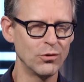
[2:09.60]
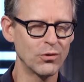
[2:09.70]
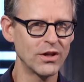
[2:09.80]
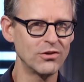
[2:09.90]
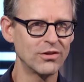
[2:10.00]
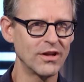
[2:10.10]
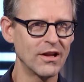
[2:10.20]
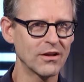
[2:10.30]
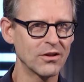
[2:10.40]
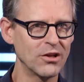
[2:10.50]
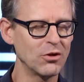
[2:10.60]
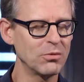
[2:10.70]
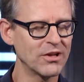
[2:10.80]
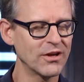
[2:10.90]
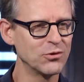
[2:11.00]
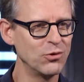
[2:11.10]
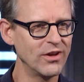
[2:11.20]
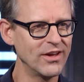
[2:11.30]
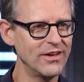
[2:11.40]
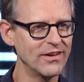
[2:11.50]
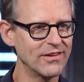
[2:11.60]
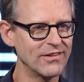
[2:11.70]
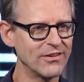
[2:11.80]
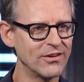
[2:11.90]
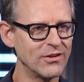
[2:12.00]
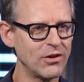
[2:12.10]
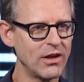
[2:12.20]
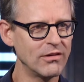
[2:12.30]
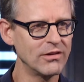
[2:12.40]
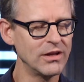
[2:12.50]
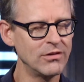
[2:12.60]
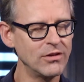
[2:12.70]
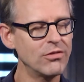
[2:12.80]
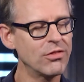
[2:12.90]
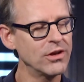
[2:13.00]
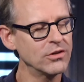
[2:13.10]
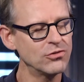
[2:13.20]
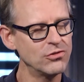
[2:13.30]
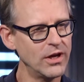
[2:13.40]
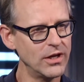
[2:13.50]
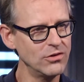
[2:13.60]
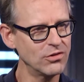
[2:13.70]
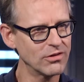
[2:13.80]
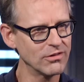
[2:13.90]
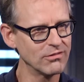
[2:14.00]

already say, like a little bit like today, did things change?